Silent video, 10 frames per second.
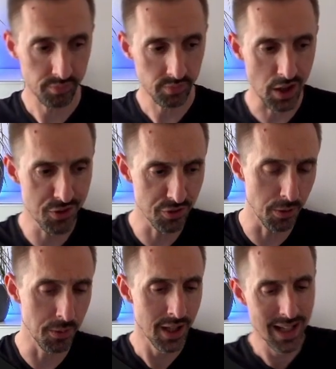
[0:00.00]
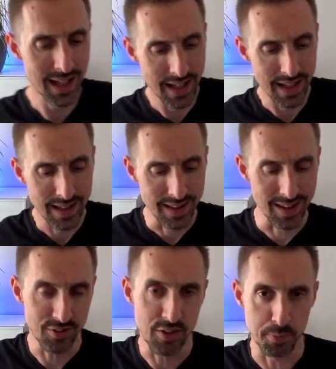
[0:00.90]
So
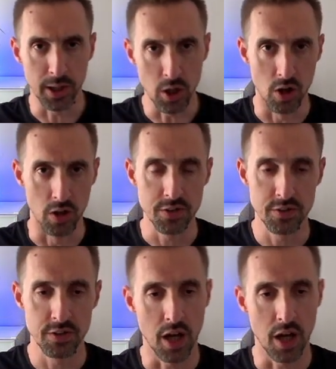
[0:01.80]
this is because,